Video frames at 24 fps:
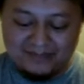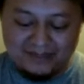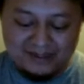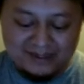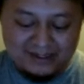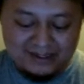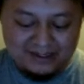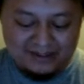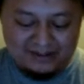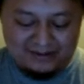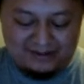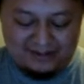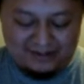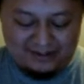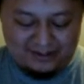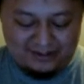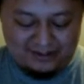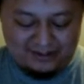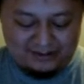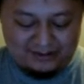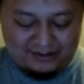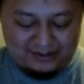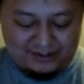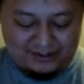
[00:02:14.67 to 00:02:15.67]
All right,
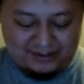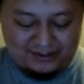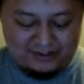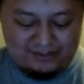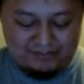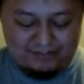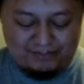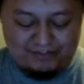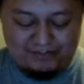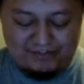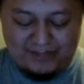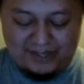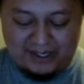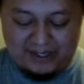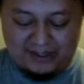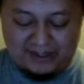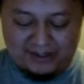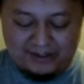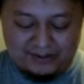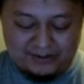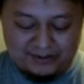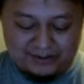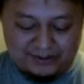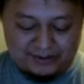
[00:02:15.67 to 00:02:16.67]
on to the
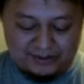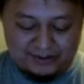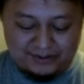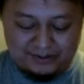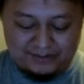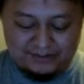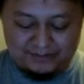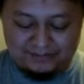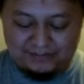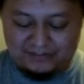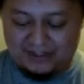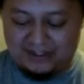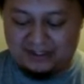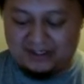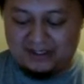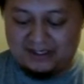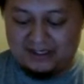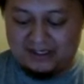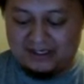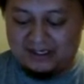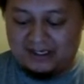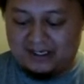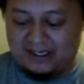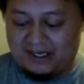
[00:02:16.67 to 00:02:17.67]
spells.
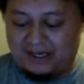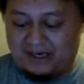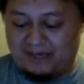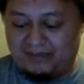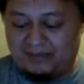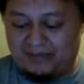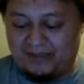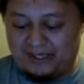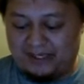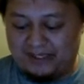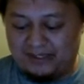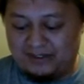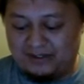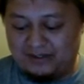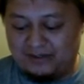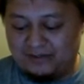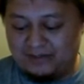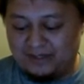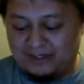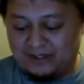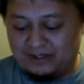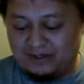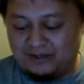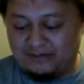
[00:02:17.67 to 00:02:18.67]
I play 2
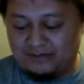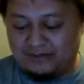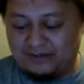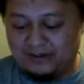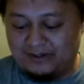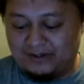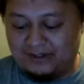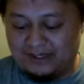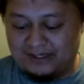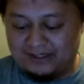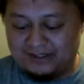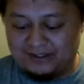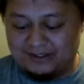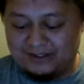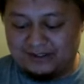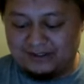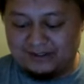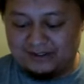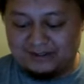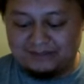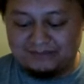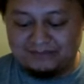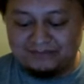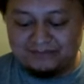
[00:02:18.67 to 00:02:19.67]
Miracle
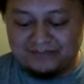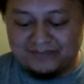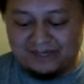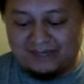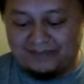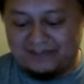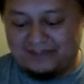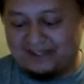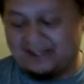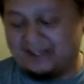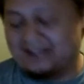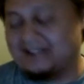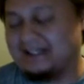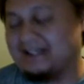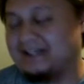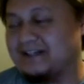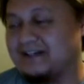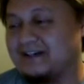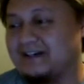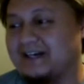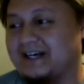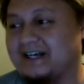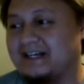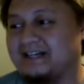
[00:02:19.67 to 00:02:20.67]
Fertilizers. I mean, yes, I know
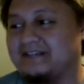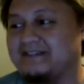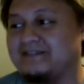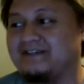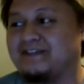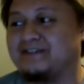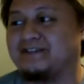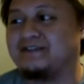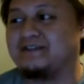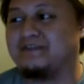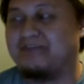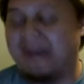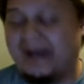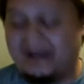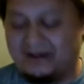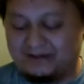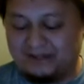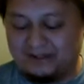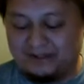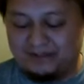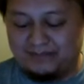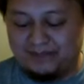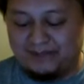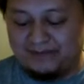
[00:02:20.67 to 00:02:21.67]
it kind of conflicts with
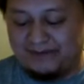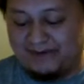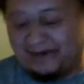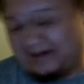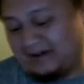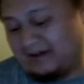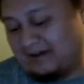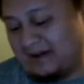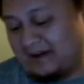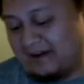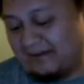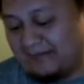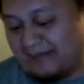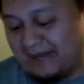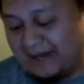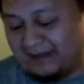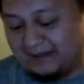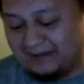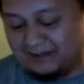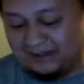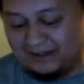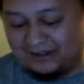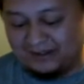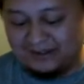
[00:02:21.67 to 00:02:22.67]
Bouncer, but if I don't have
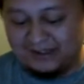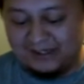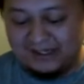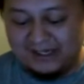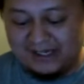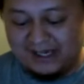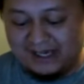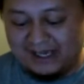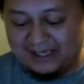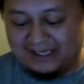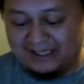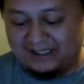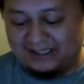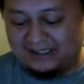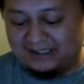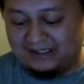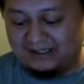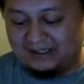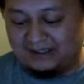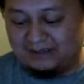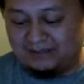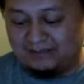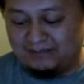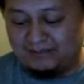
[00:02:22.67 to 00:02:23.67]
Bouncer, I
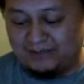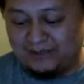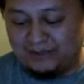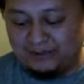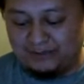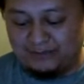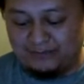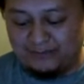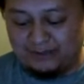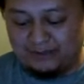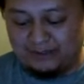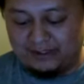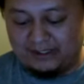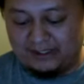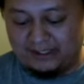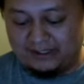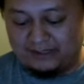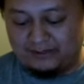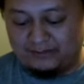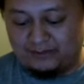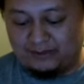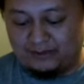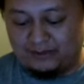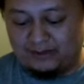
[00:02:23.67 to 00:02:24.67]
can Miracle Fertilizer
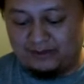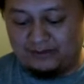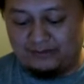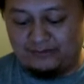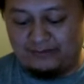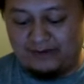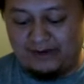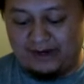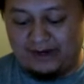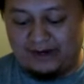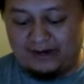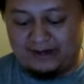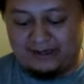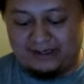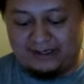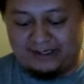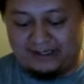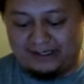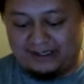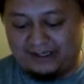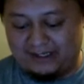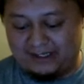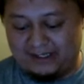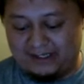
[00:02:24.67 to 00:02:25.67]
for Lone Fire and
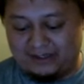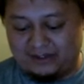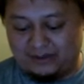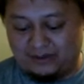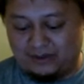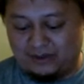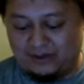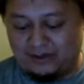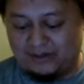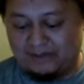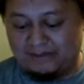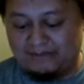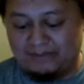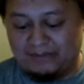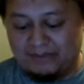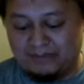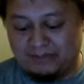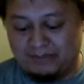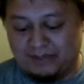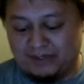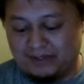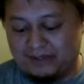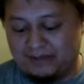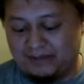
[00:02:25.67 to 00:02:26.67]
get these, or
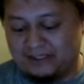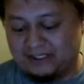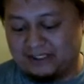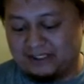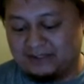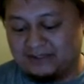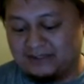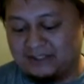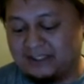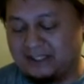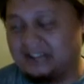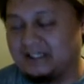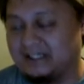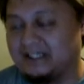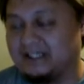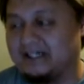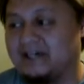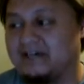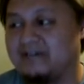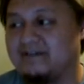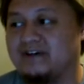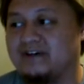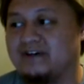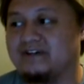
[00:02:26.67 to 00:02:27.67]
Bergamot's already in the
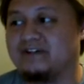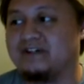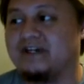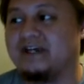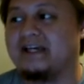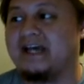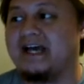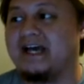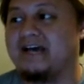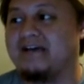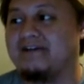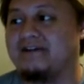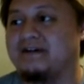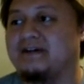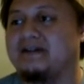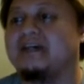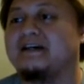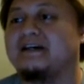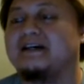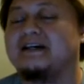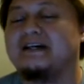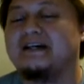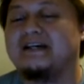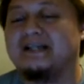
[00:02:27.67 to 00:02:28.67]
graveyard, so I can have a,
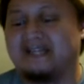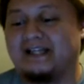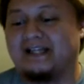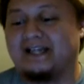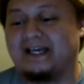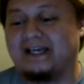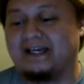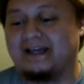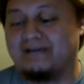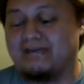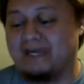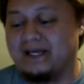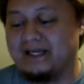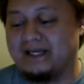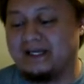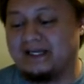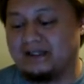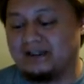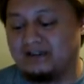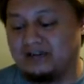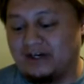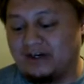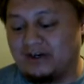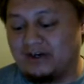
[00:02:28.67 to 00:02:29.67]
like, immediate
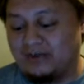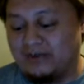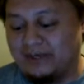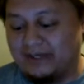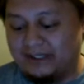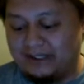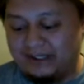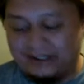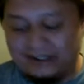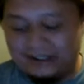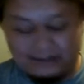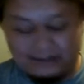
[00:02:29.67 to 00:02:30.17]
threat quickly.